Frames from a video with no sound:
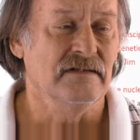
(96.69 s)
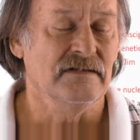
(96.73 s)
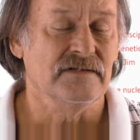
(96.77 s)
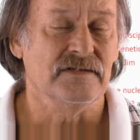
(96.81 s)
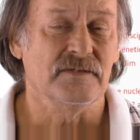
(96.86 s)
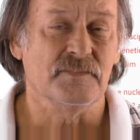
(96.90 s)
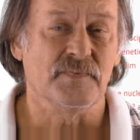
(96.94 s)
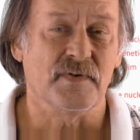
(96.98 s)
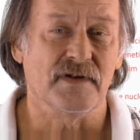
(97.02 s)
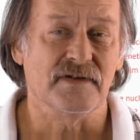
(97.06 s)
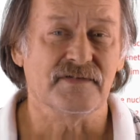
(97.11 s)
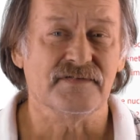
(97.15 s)

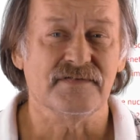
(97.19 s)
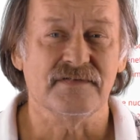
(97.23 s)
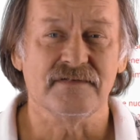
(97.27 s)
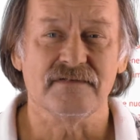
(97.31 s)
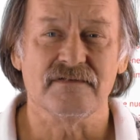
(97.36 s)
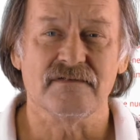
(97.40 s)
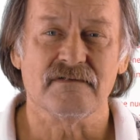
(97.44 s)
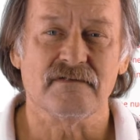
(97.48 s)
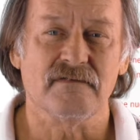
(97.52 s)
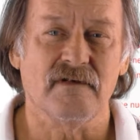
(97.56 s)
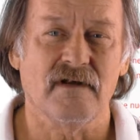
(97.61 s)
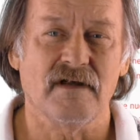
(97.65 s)
depression
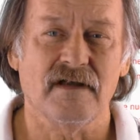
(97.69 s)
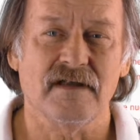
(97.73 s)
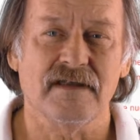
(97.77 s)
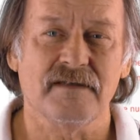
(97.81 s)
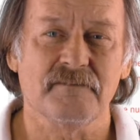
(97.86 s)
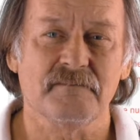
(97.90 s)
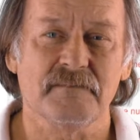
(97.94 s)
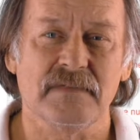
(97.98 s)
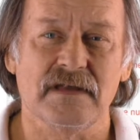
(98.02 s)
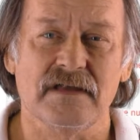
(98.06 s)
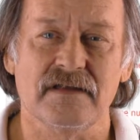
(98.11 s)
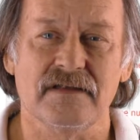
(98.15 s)
or
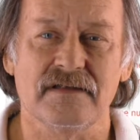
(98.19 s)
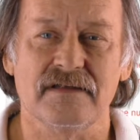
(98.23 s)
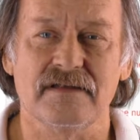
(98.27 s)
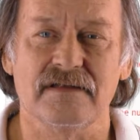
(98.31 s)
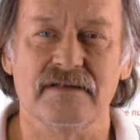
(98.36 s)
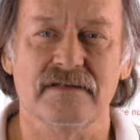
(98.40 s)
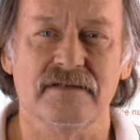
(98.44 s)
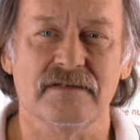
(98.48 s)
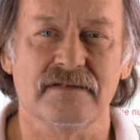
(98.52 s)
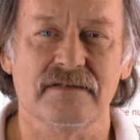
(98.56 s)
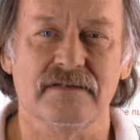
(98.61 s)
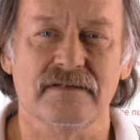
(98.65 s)
crime.
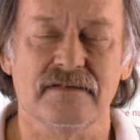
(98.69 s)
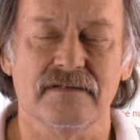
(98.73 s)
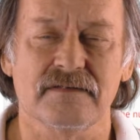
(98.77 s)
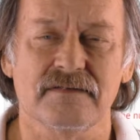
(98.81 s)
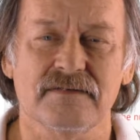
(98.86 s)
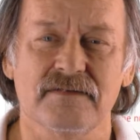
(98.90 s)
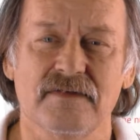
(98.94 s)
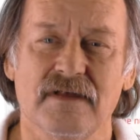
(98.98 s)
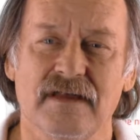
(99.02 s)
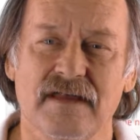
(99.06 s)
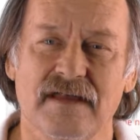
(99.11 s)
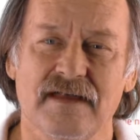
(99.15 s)

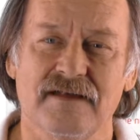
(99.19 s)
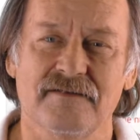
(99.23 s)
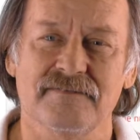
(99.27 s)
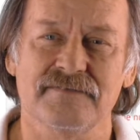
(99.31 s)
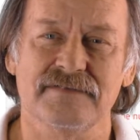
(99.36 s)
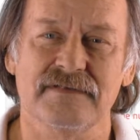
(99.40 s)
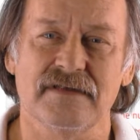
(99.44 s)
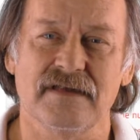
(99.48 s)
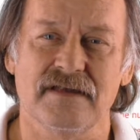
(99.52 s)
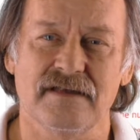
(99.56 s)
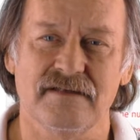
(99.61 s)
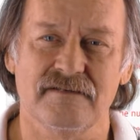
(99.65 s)
You have
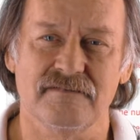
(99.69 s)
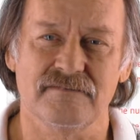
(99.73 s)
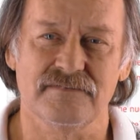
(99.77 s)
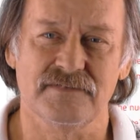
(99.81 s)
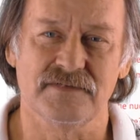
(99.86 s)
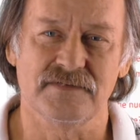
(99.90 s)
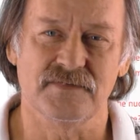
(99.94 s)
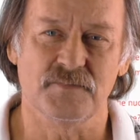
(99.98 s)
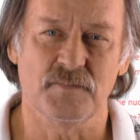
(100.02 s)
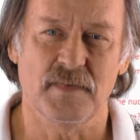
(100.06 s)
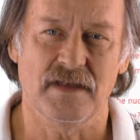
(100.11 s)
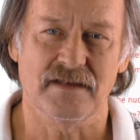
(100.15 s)
to have
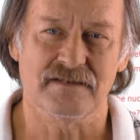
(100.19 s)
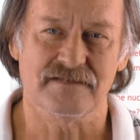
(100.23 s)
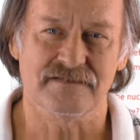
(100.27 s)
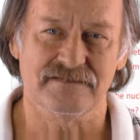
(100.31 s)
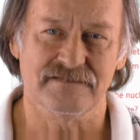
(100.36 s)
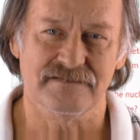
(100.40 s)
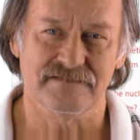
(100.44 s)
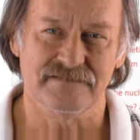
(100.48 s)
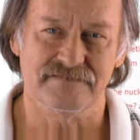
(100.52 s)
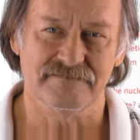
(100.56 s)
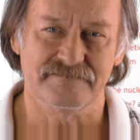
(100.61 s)
respect.